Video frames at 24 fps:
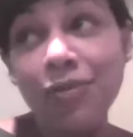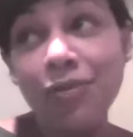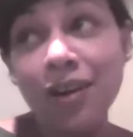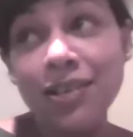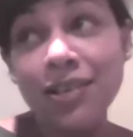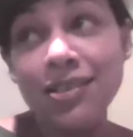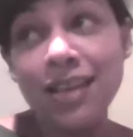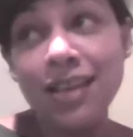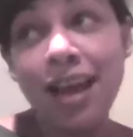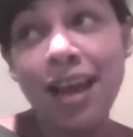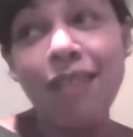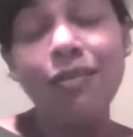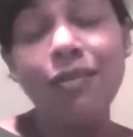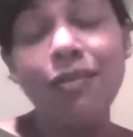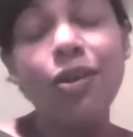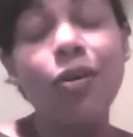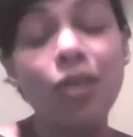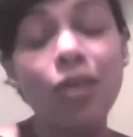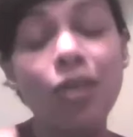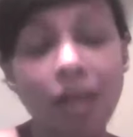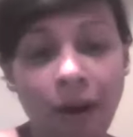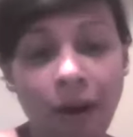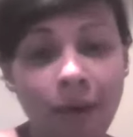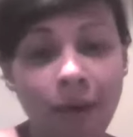for us to have an
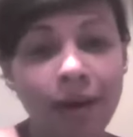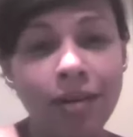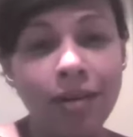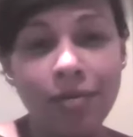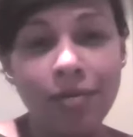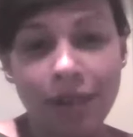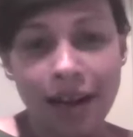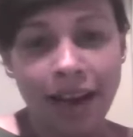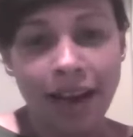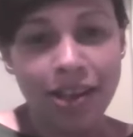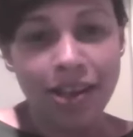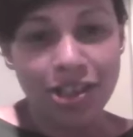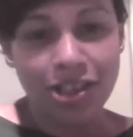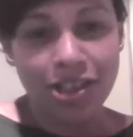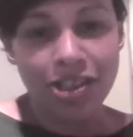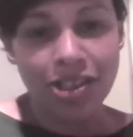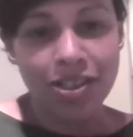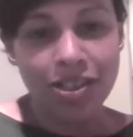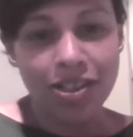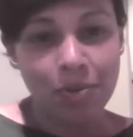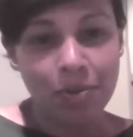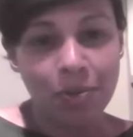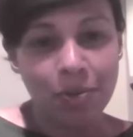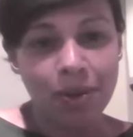ongoing
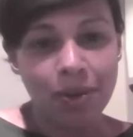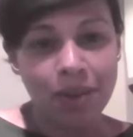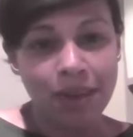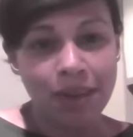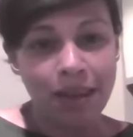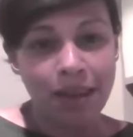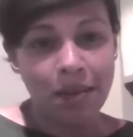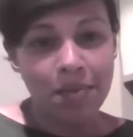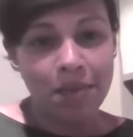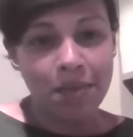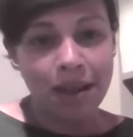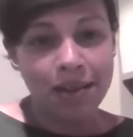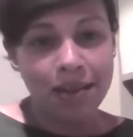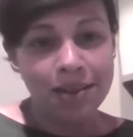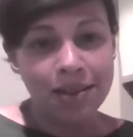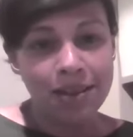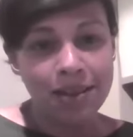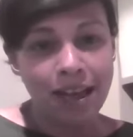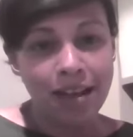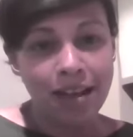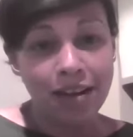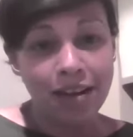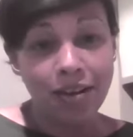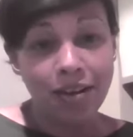relationship with them as
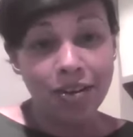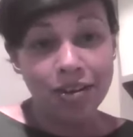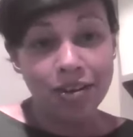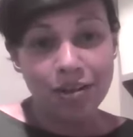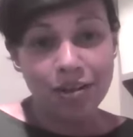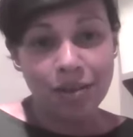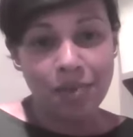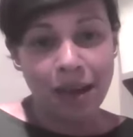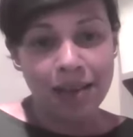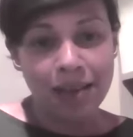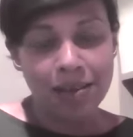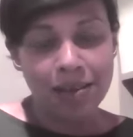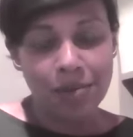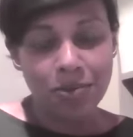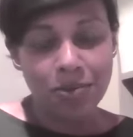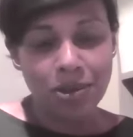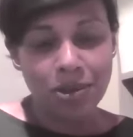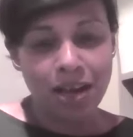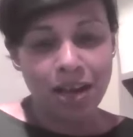they look to make some